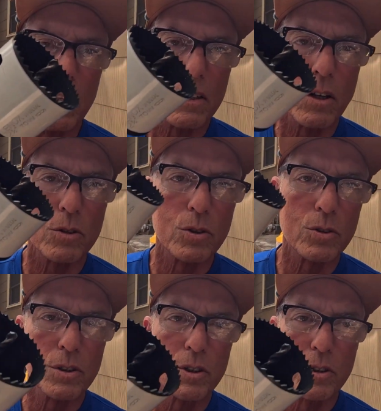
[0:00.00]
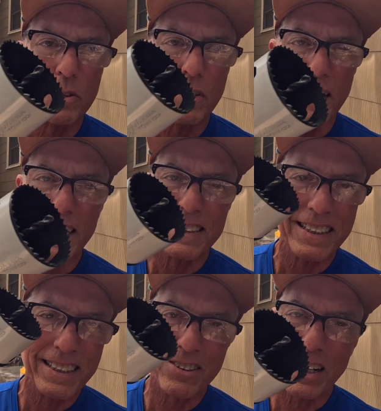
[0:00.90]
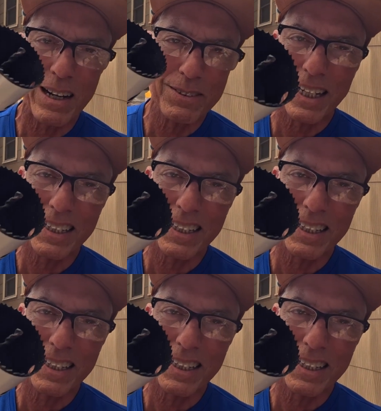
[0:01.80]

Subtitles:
goes through, is it grabs that